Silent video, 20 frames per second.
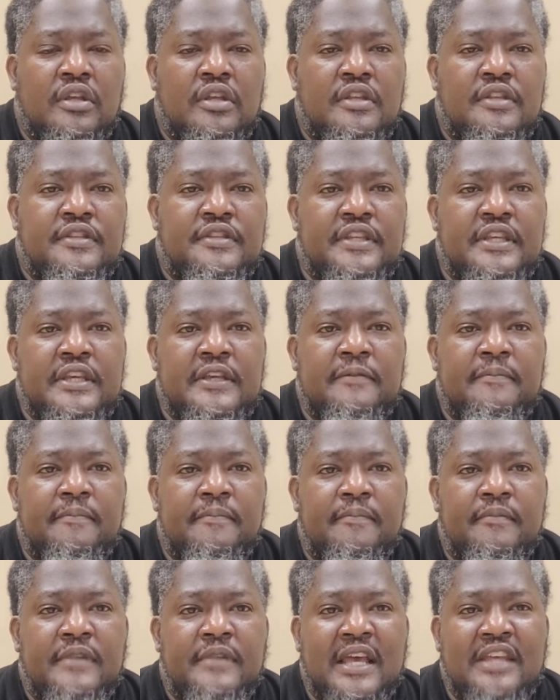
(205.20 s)
See,
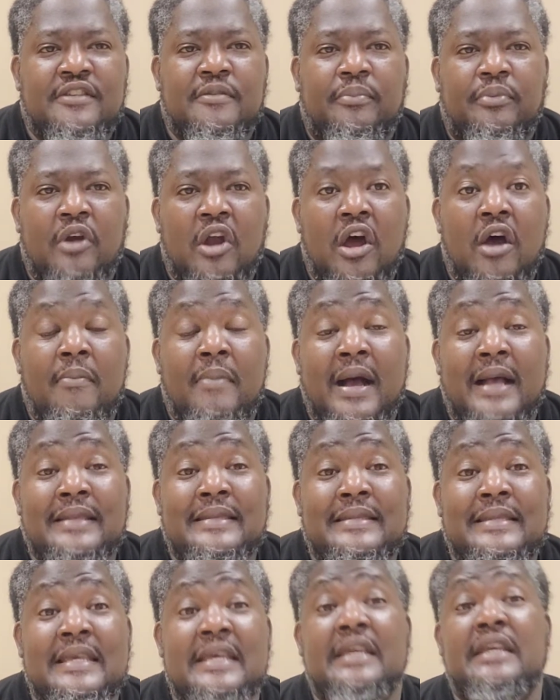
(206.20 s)
that's a problem I
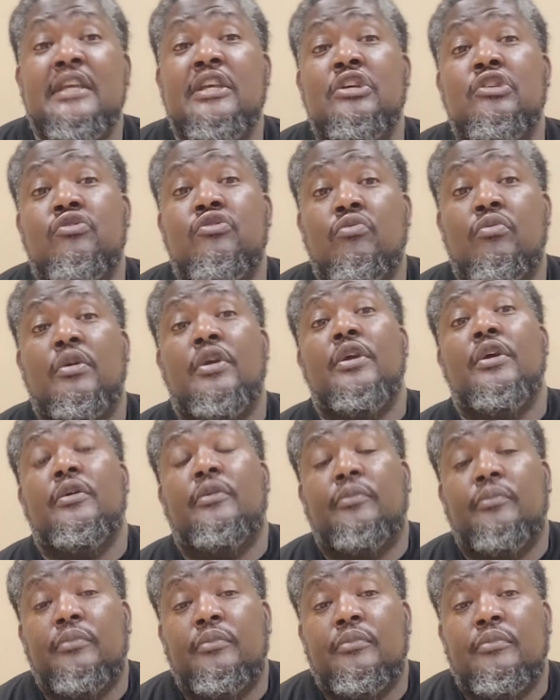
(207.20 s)
see in Israel.
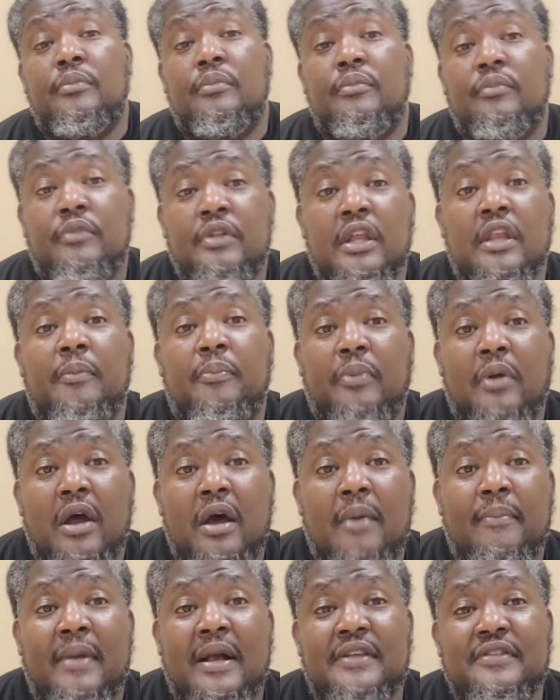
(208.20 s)
Another
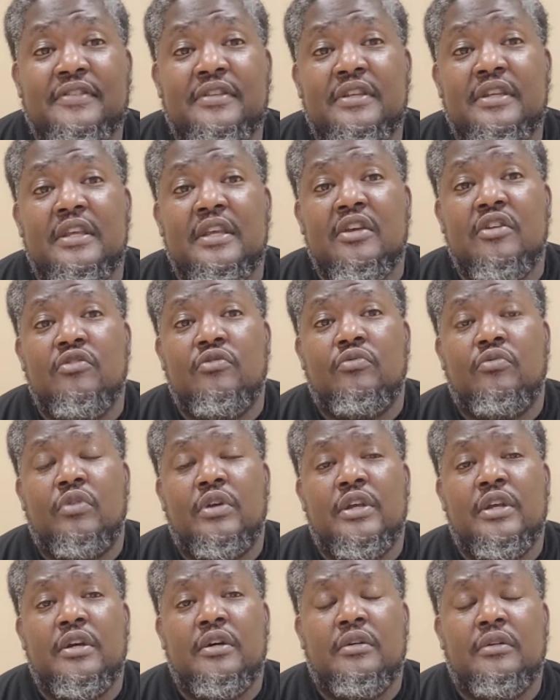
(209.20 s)
problem I see in
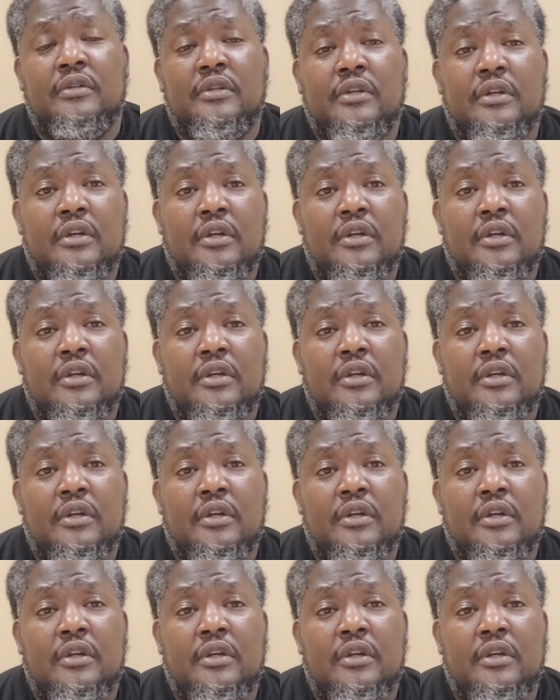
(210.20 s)
Israel,